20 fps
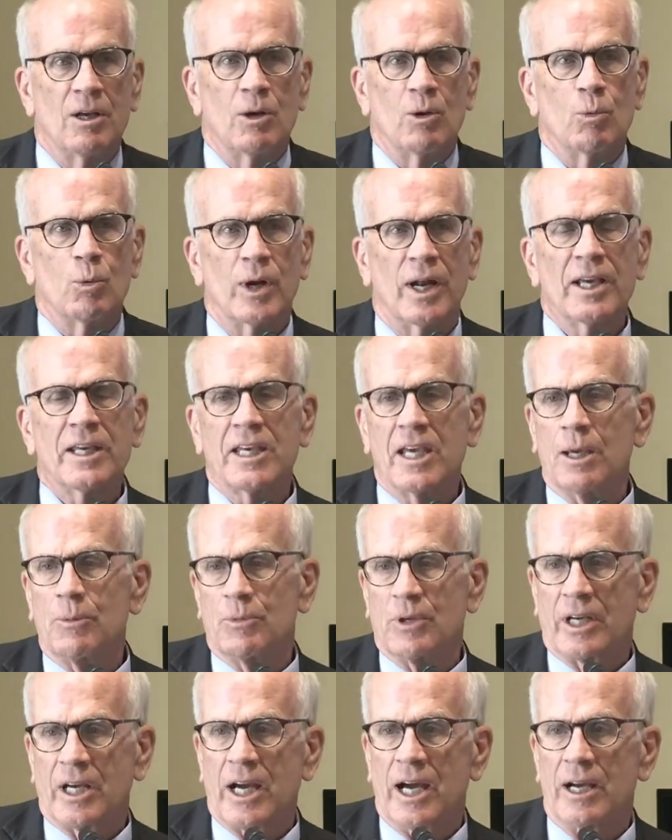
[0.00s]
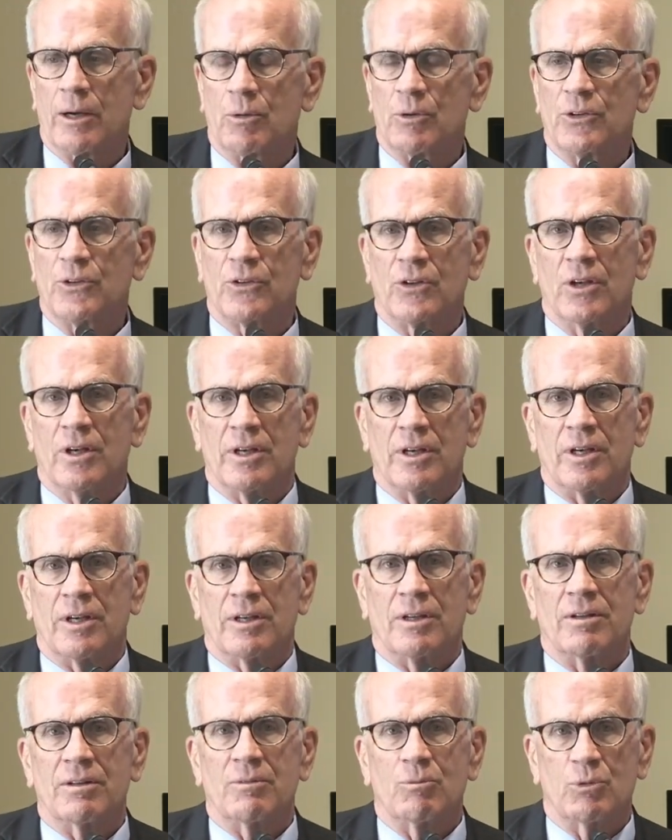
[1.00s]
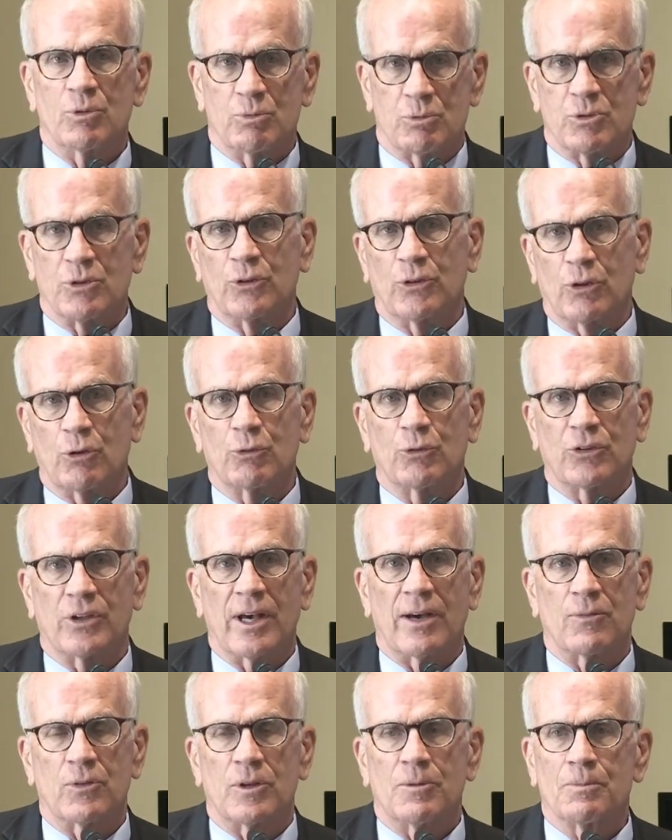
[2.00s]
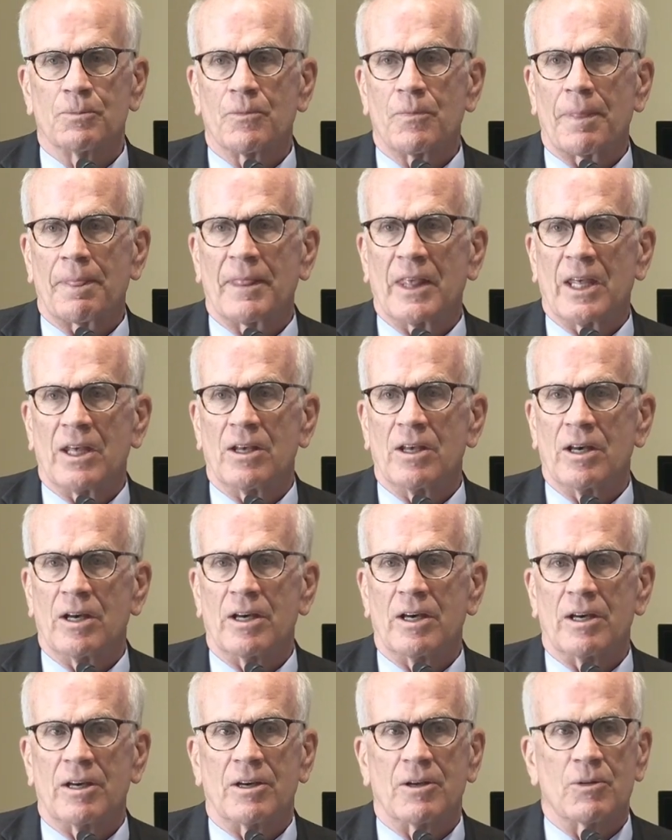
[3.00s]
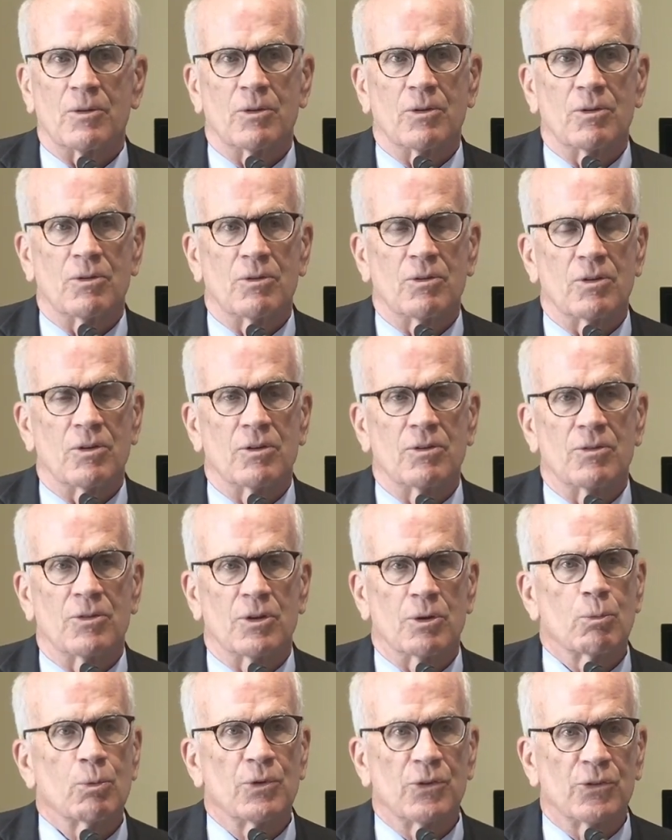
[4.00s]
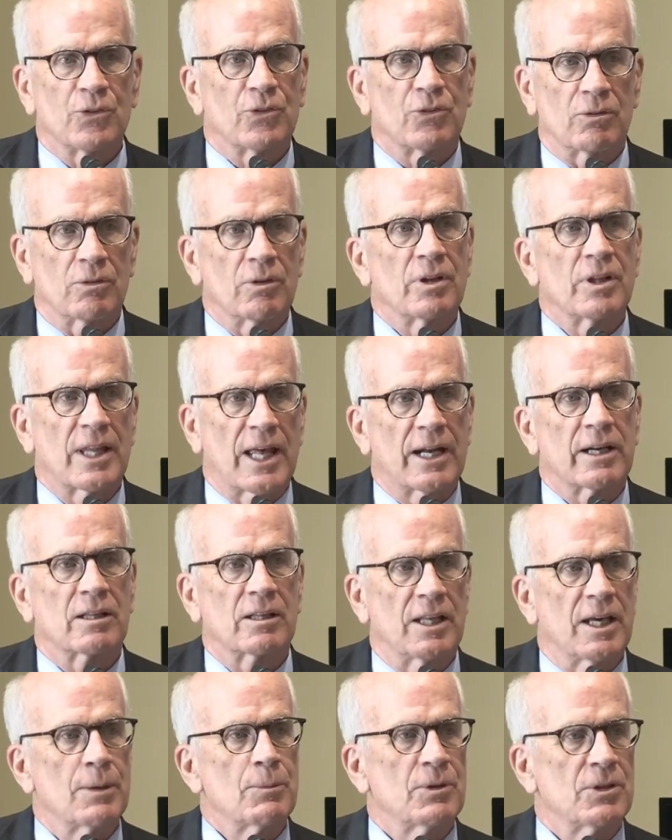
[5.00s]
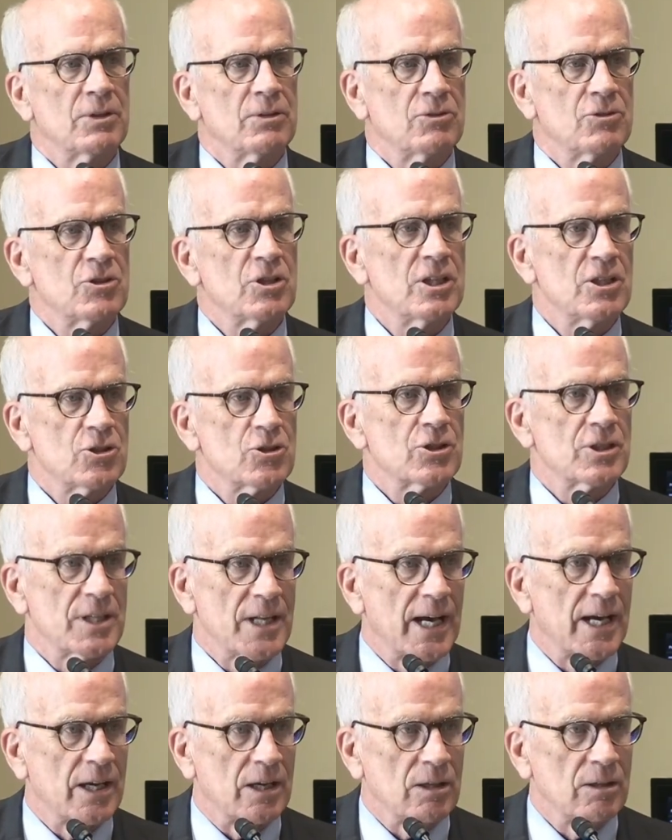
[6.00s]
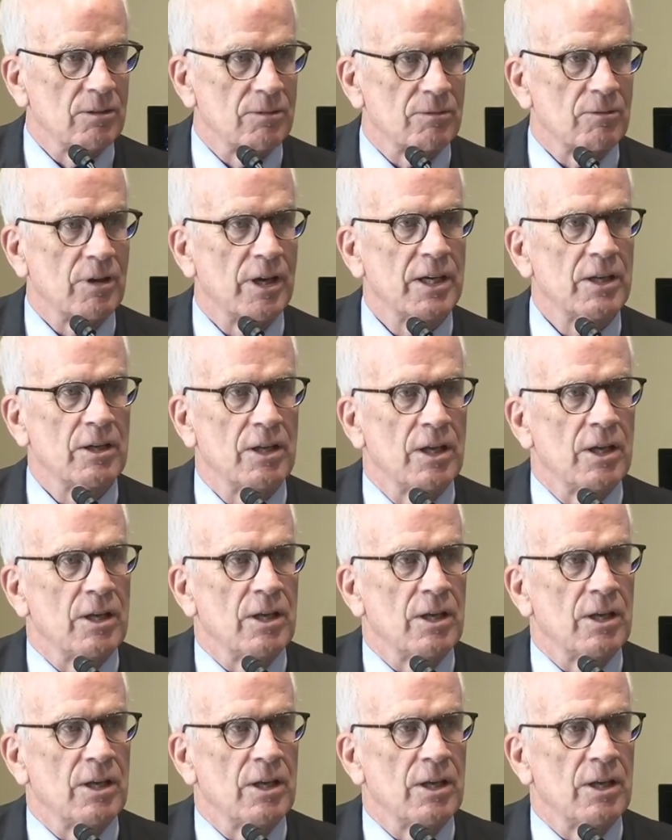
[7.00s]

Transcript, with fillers: When I came to Congress, which was oh seven, uh, there was a lot of climate change denial, right?